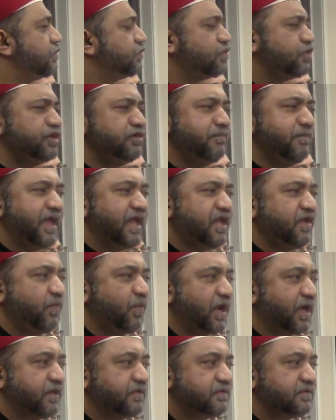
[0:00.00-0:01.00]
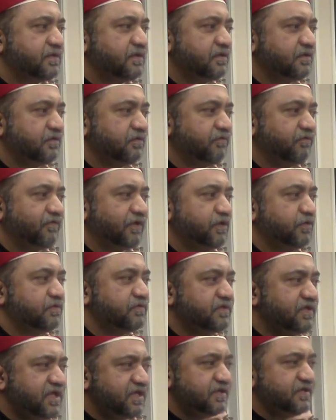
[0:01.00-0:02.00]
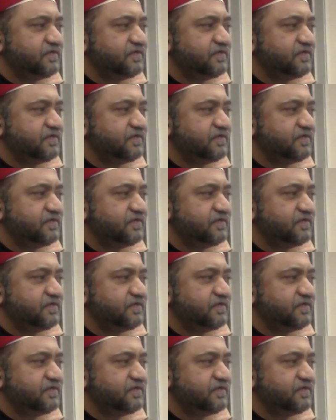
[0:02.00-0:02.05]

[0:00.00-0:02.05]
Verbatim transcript: So in many ways, when you see